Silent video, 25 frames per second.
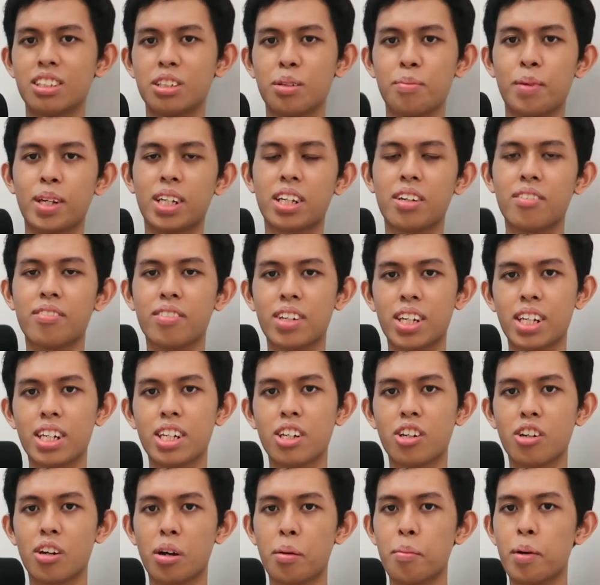to make a
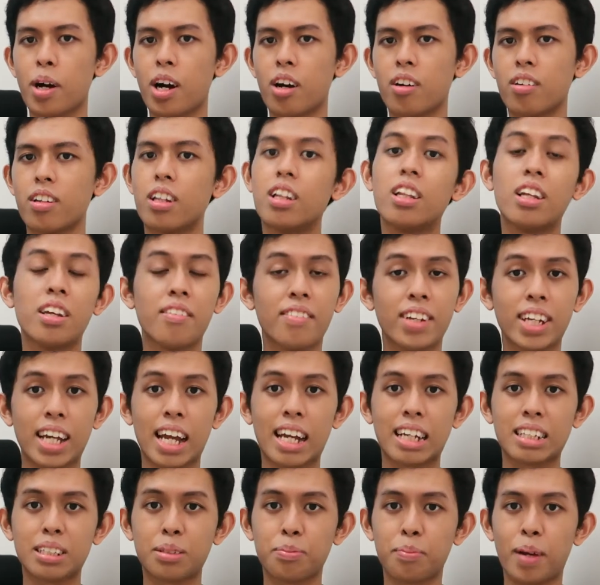video about living
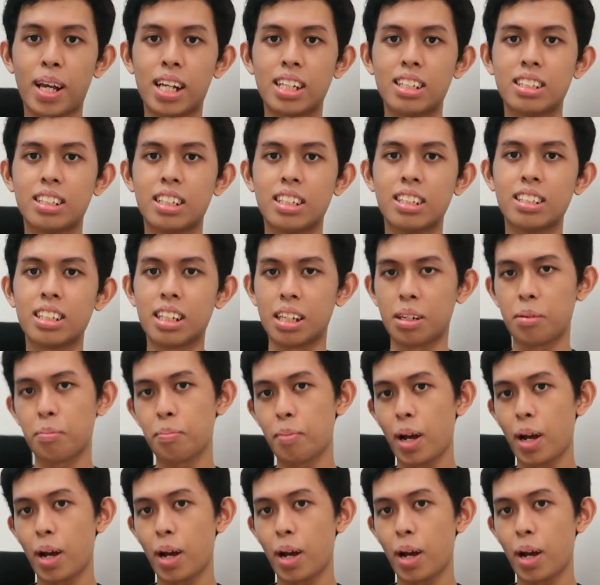expenses in